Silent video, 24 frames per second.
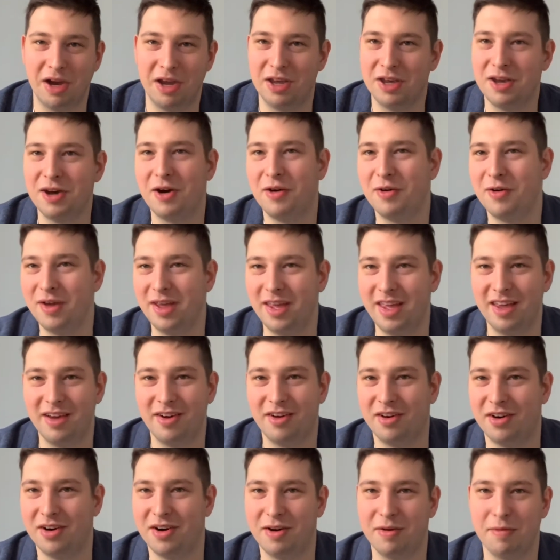going,
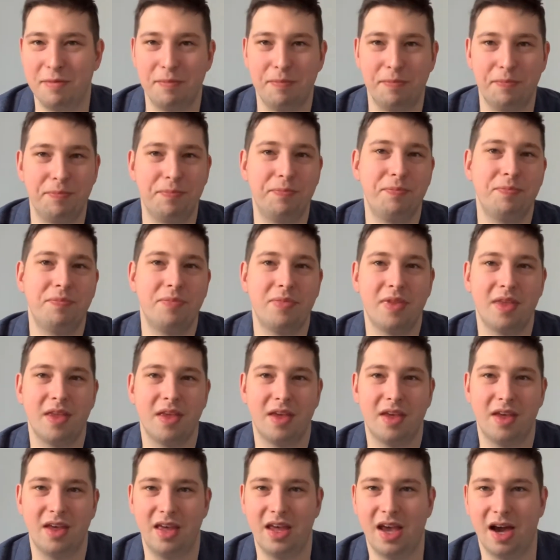or
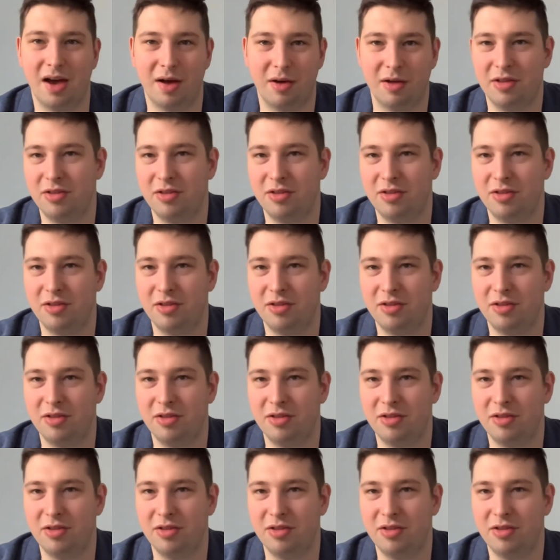yeah,